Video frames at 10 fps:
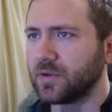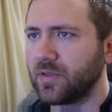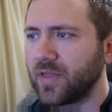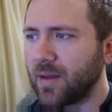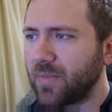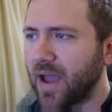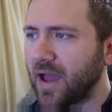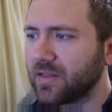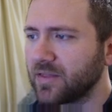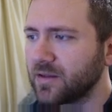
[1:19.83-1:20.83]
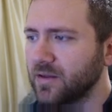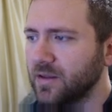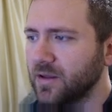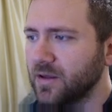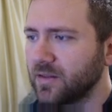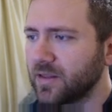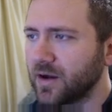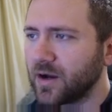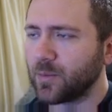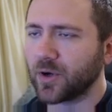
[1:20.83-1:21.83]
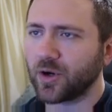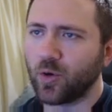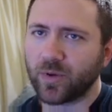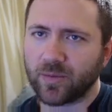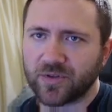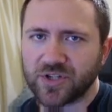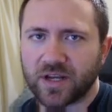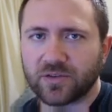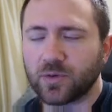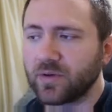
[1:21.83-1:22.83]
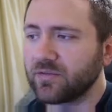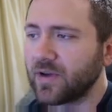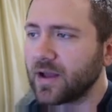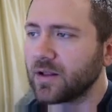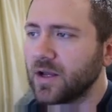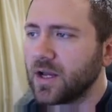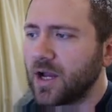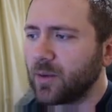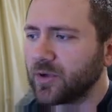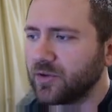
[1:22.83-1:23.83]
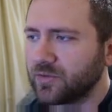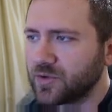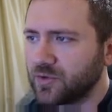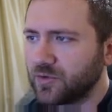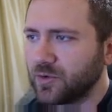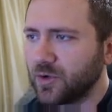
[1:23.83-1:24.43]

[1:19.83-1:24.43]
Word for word: that path there, and we're going to open up the JSON. I'm going to use Visual Studio